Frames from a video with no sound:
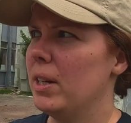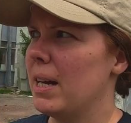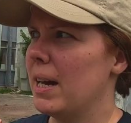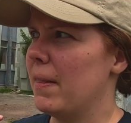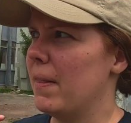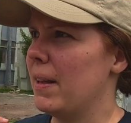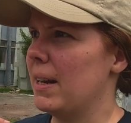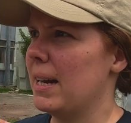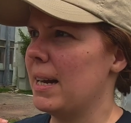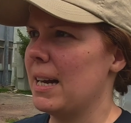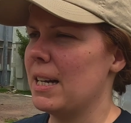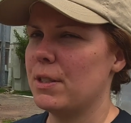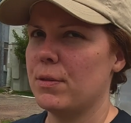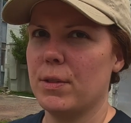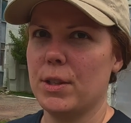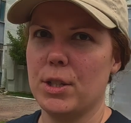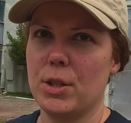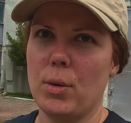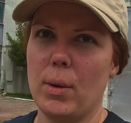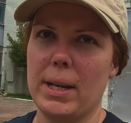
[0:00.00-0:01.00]
and then I asked
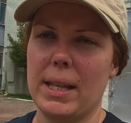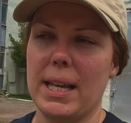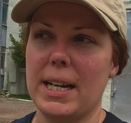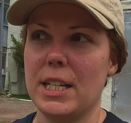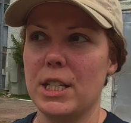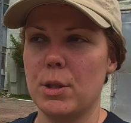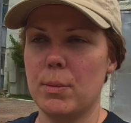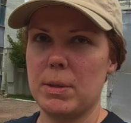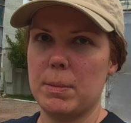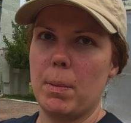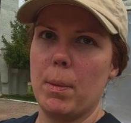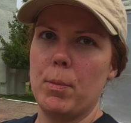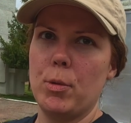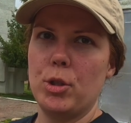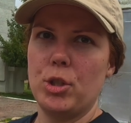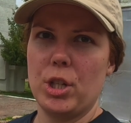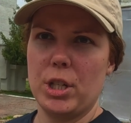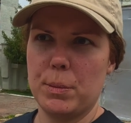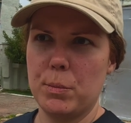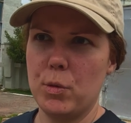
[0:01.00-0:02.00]
for the toilet because there was
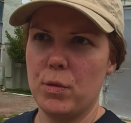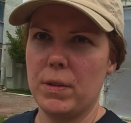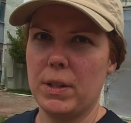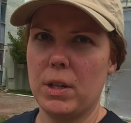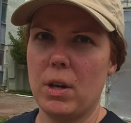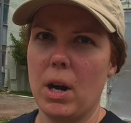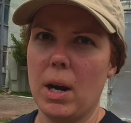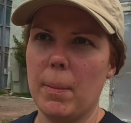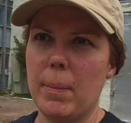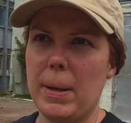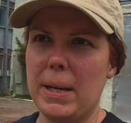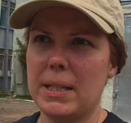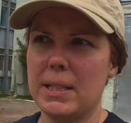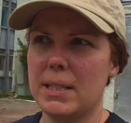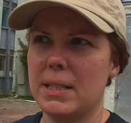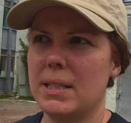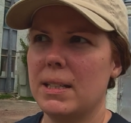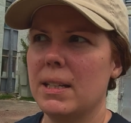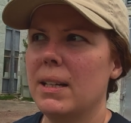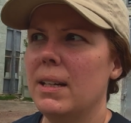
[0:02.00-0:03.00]
babushkas moving
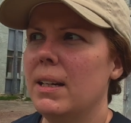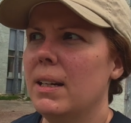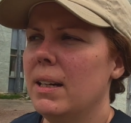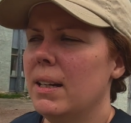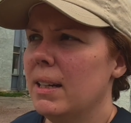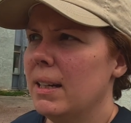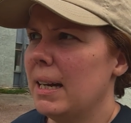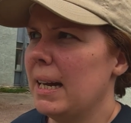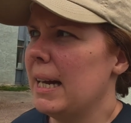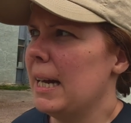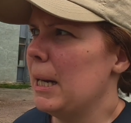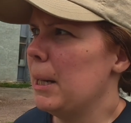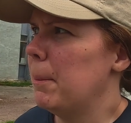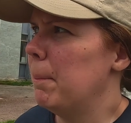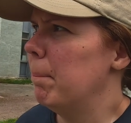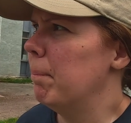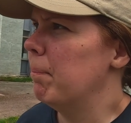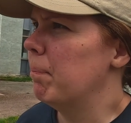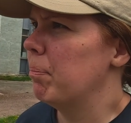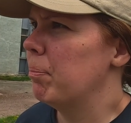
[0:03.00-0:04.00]
carpets.
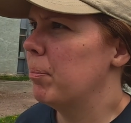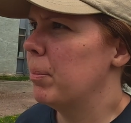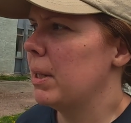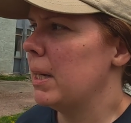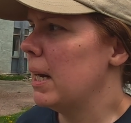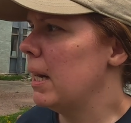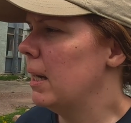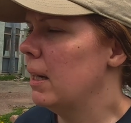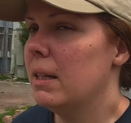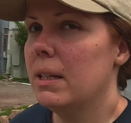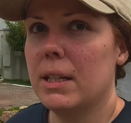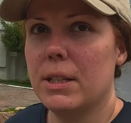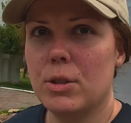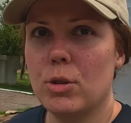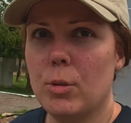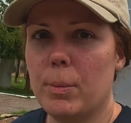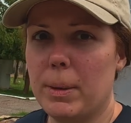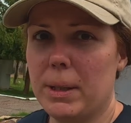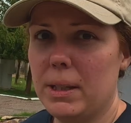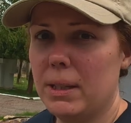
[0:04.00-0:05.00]
But yeah, it's
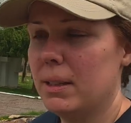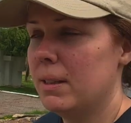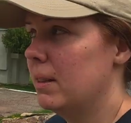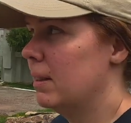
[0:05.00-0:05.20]
open.